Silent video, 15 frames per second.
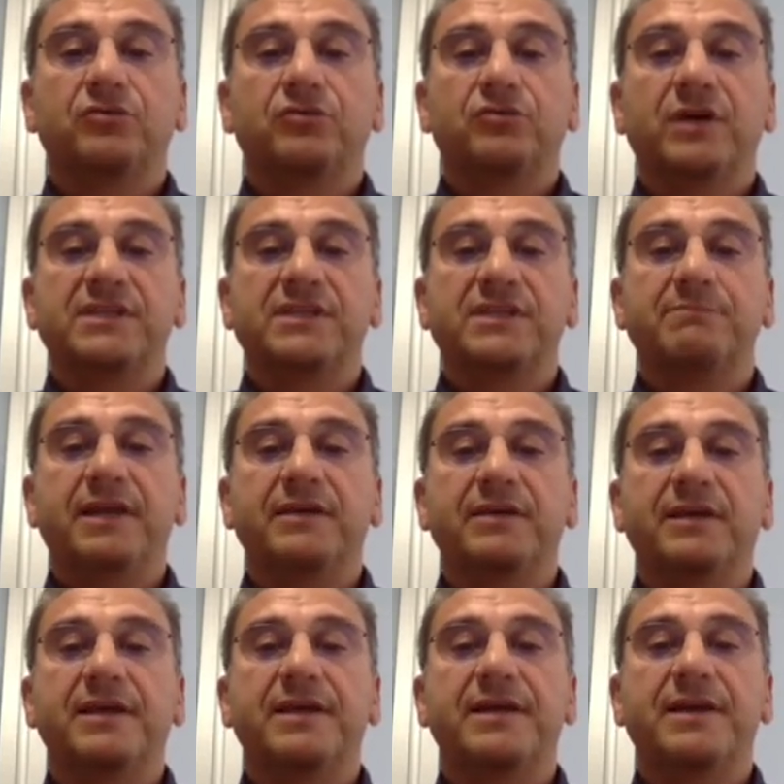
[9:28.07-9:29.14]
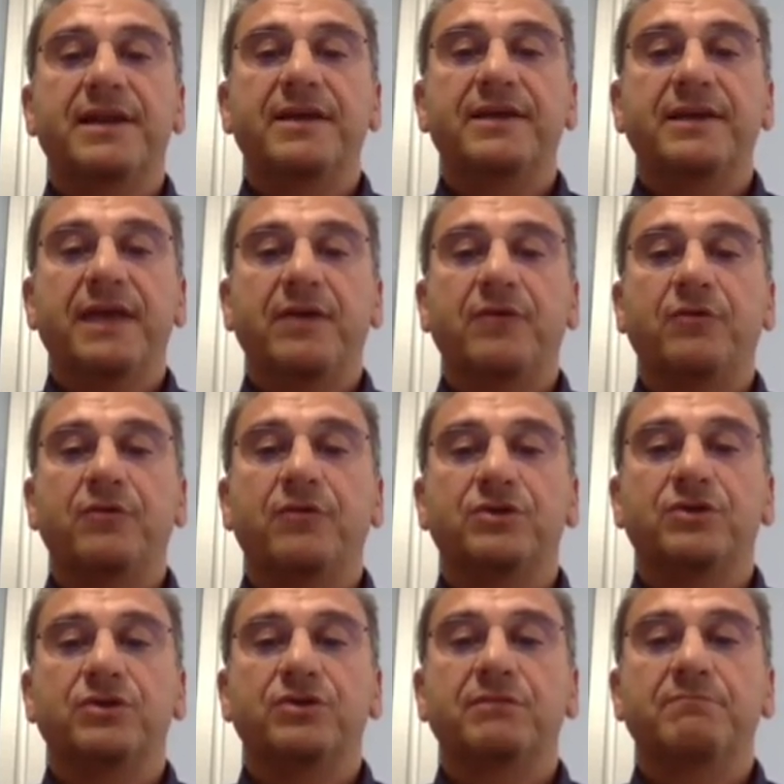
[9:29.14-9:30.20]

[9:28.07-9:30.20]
to explain in lay language